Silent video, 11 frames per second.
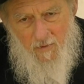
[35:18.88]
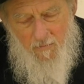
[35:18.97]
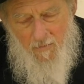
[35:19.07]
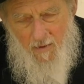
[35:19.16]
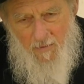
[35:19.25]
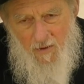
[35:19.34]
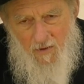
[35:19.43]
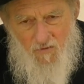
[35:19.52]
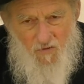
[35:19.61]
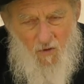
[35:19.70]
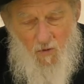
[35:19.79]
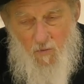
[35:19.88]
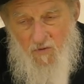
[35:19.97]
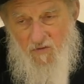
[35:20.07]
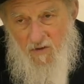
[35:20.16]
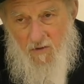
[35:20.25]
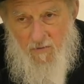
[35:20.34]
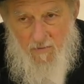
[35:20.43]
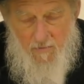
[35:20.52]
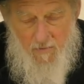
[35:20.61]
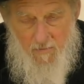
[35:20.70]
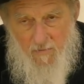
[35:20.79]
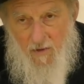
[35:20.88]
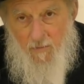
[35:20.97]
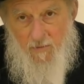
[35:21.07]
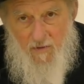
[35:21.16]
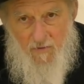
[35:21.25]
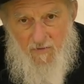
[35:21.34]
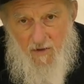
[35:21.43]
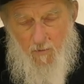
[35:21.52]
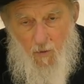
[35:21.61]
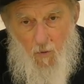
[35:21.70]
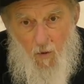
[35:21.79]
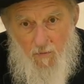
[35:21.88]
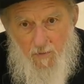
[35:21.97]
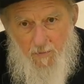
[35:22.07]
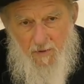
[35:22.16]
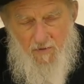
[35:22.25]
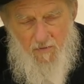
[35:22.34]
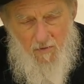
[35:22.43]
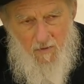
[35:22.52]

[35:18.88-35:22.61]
Maybe his soul was here, Arizal said, but all repeats.